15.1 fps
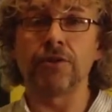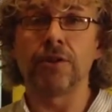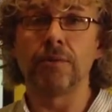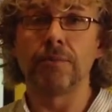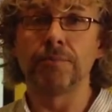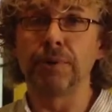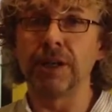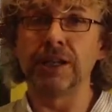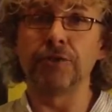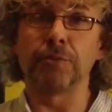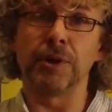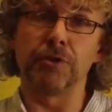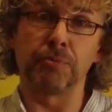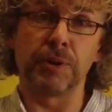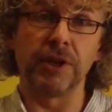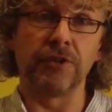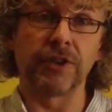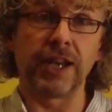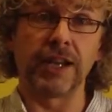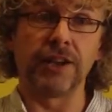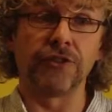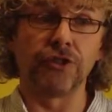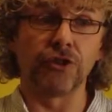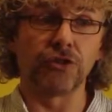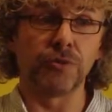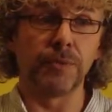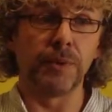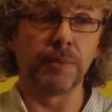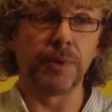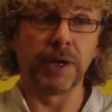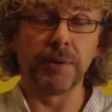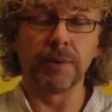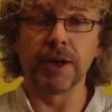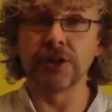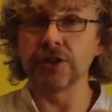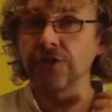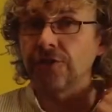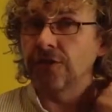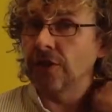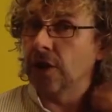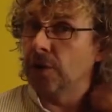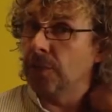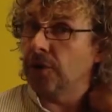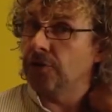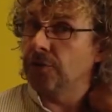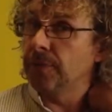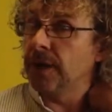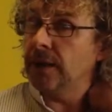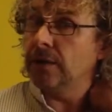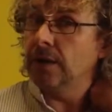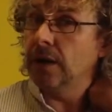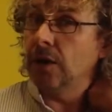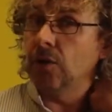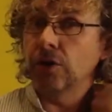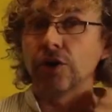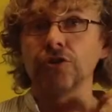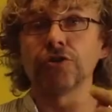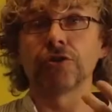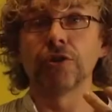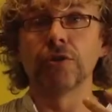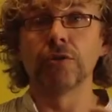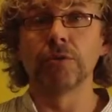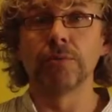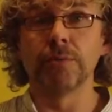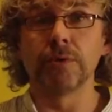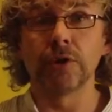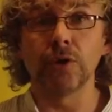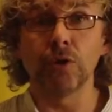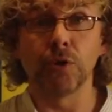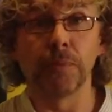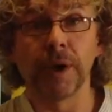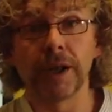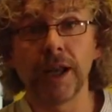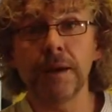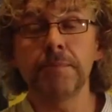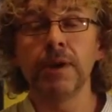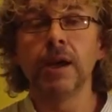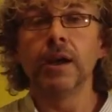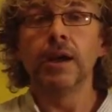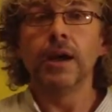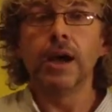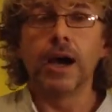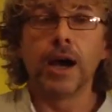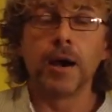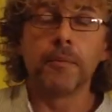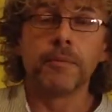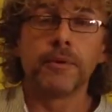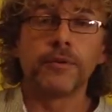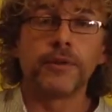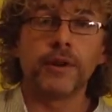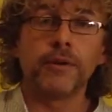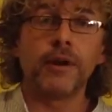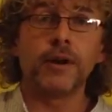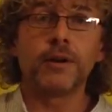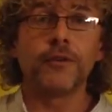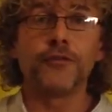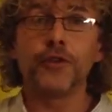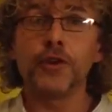ask about, please get in touch with me. My email address is on the bottom there, or you can just Google my name.